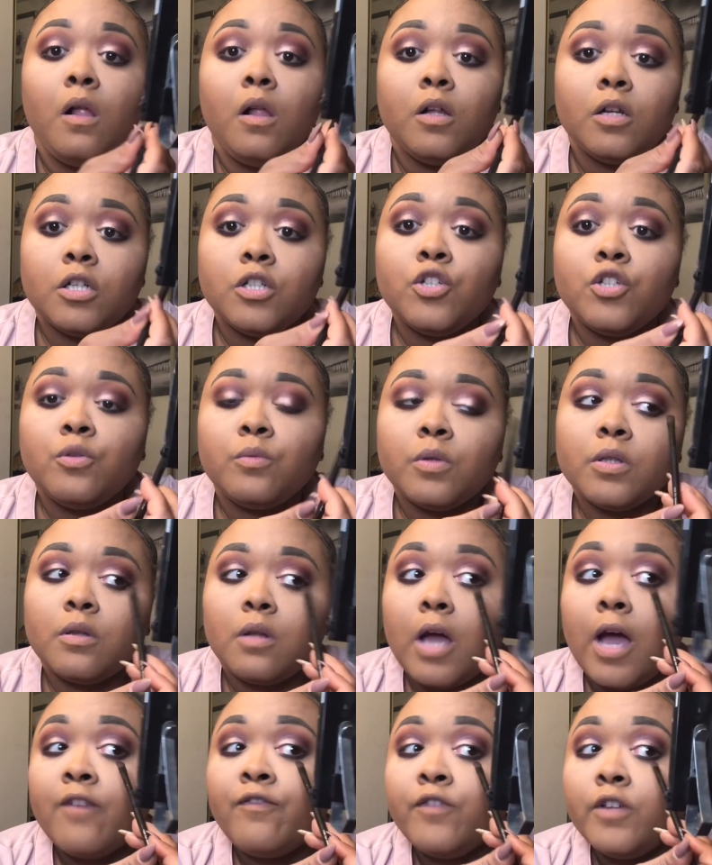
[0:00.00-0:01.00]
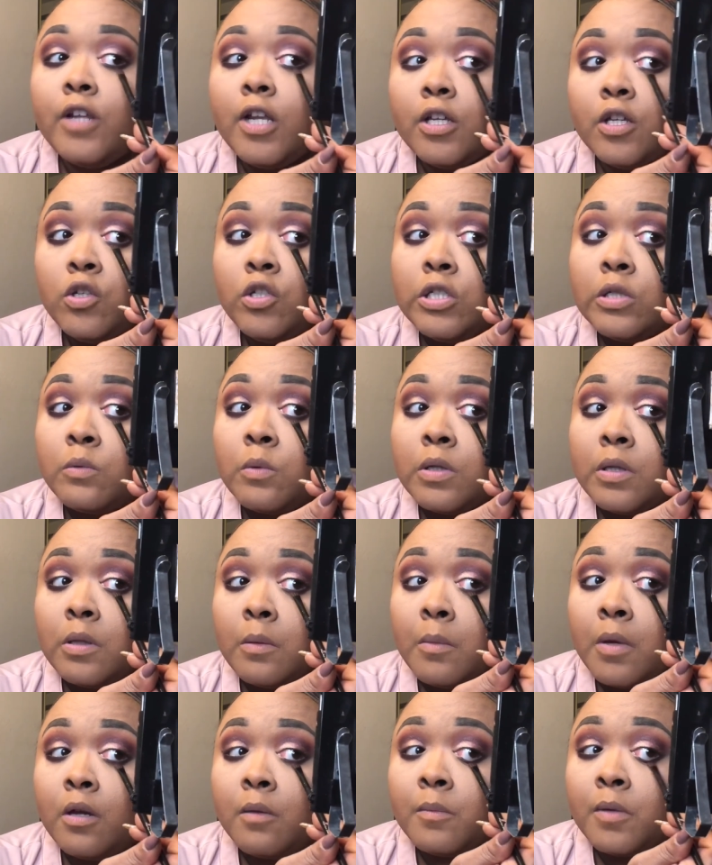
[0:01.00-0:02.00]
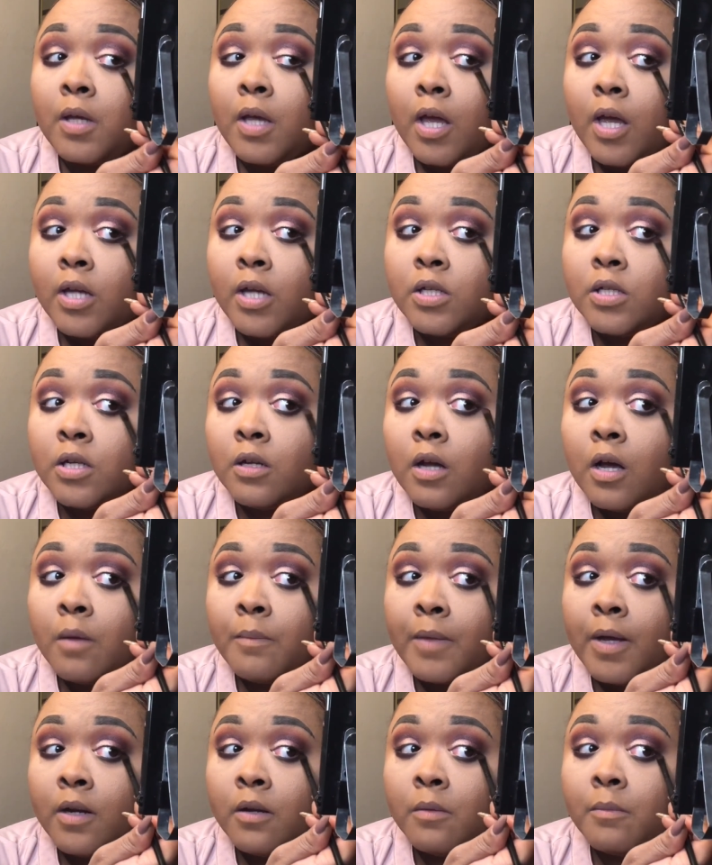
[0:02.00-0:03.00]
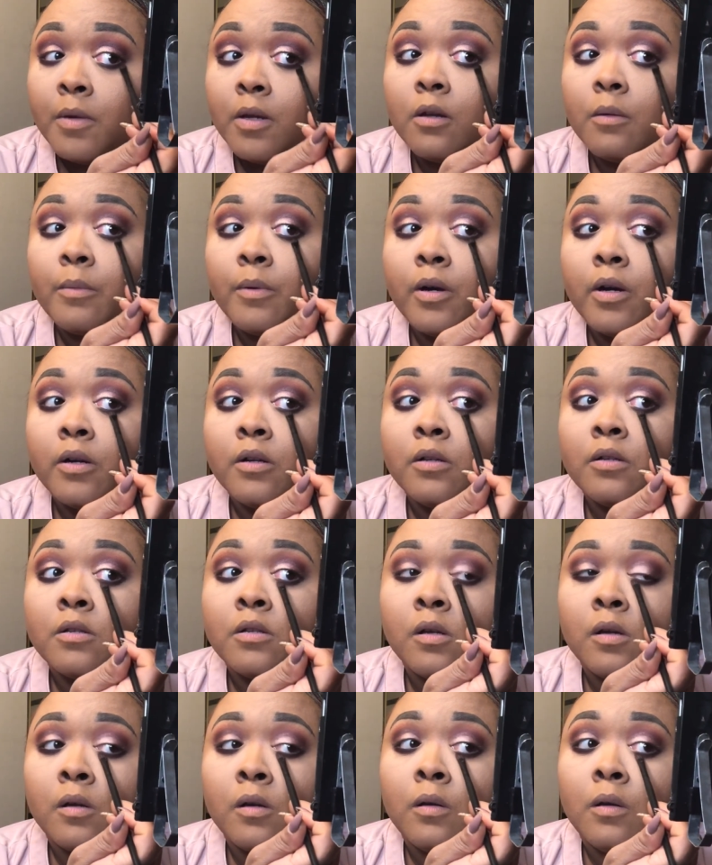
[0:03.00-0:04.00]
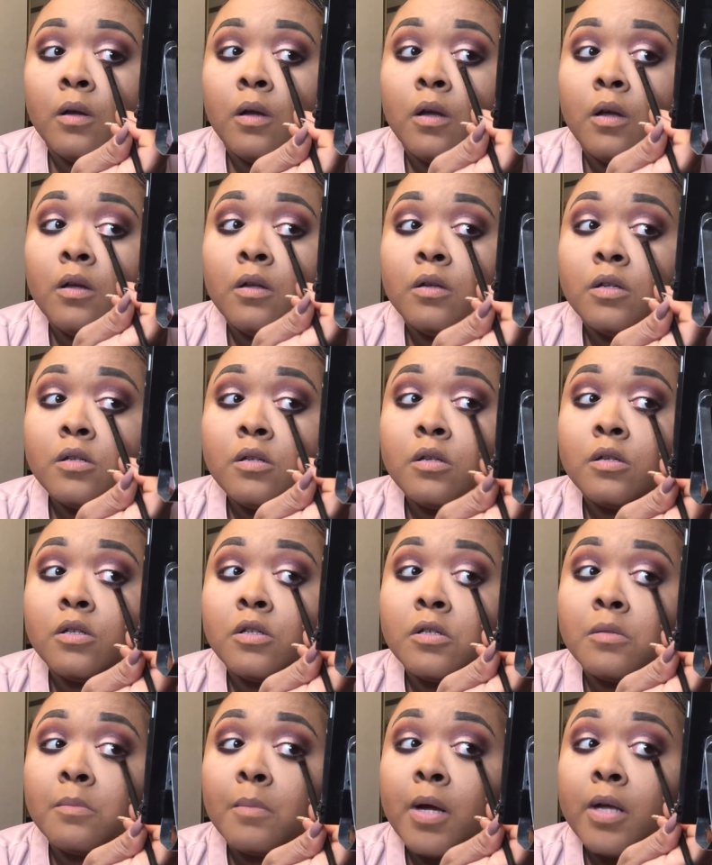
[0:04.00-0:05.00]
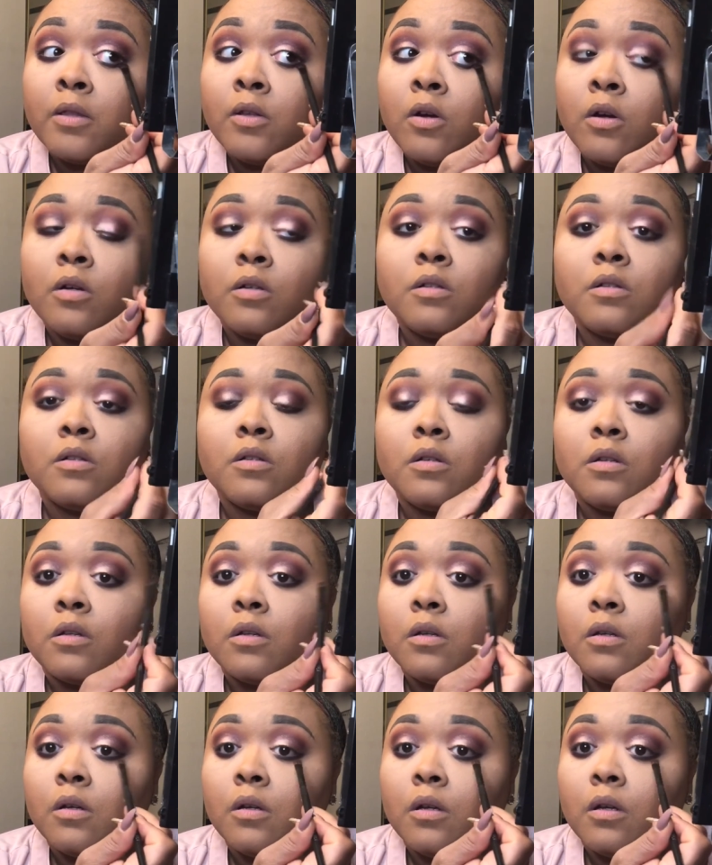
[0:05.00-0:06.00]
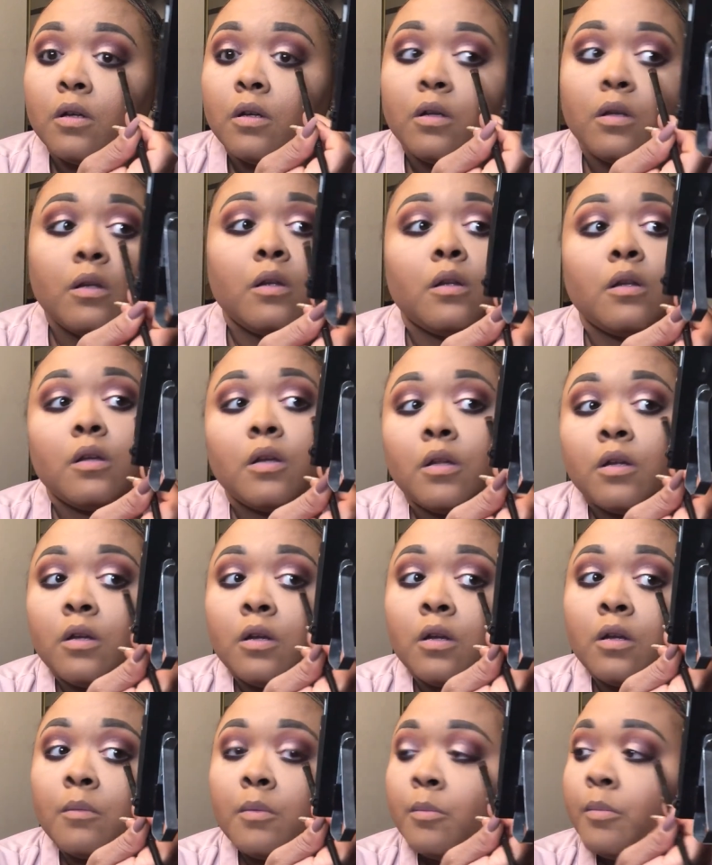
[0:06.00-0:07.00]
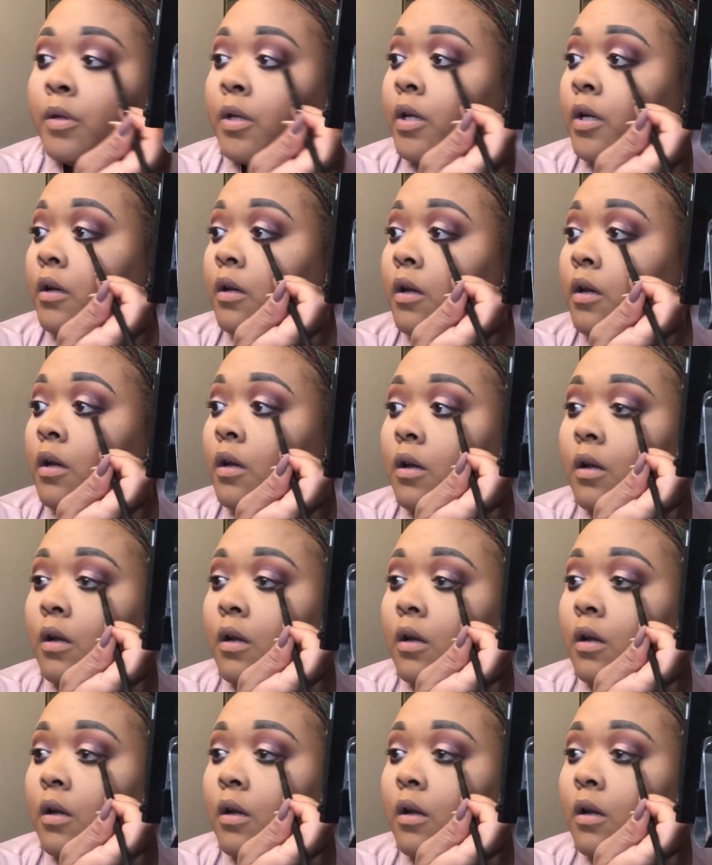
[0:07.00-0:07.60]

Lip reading: because you want the, I feel like you just want the makeup to catch. Now, I'm not a makeup artist, so this is just my thoughts. And then I'm going to blend that.